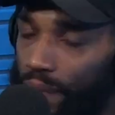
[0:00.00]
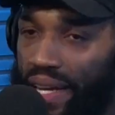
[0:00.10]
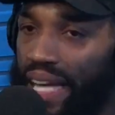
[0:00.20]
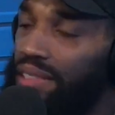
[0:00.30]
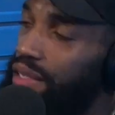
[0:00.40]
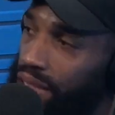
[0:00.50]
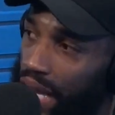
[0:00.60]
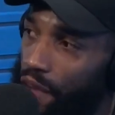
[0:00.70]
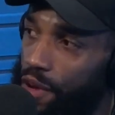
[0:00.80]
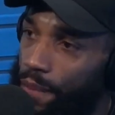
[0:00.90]
and that's the
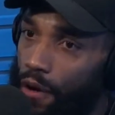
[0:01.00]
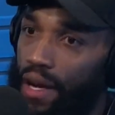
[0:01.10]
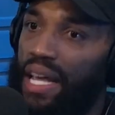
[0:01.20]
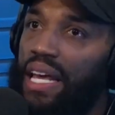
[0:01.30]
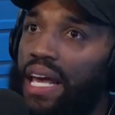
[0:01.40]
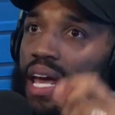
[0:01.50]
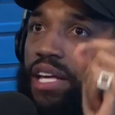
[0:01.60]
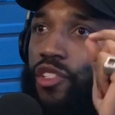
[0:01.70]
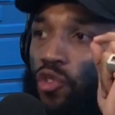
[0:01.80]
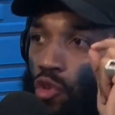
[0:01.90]
scary part, he is